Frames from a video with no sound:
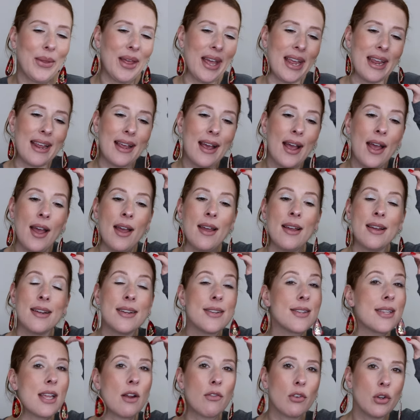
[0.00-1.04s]
like
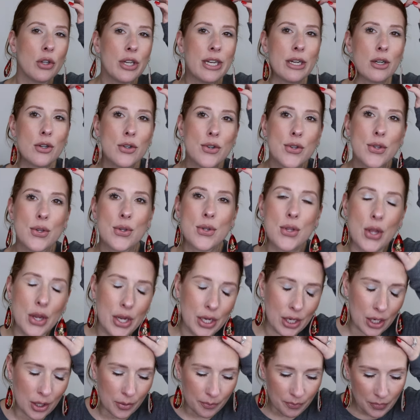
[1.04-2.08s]
several years. So,
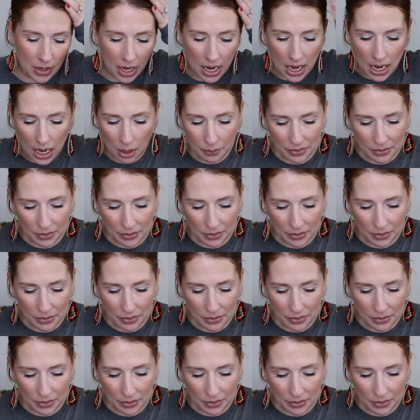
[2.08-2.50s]
you know, I